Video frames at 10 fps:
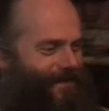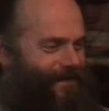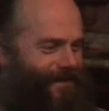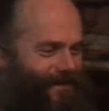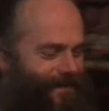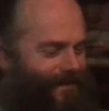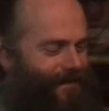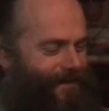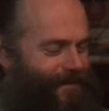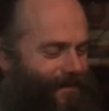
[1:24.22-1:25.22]
All right.
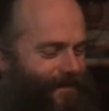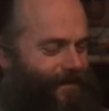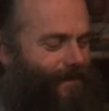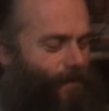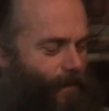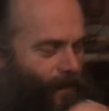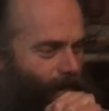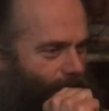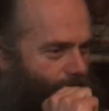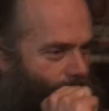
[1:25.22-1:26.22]
Now, how
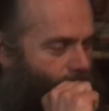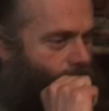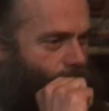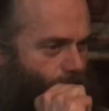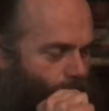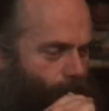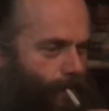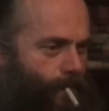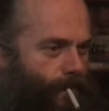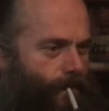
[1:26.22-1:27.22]
you survive.
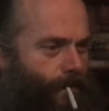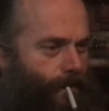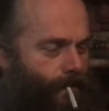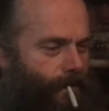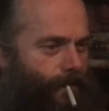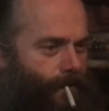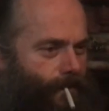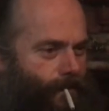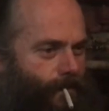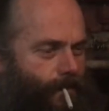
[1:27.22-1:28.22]

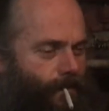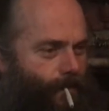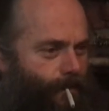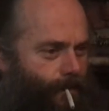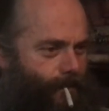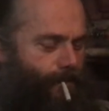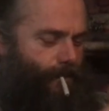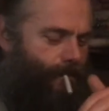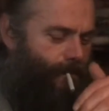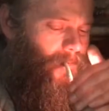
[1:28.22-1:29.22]
Not
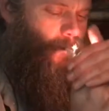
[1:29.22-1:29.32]
using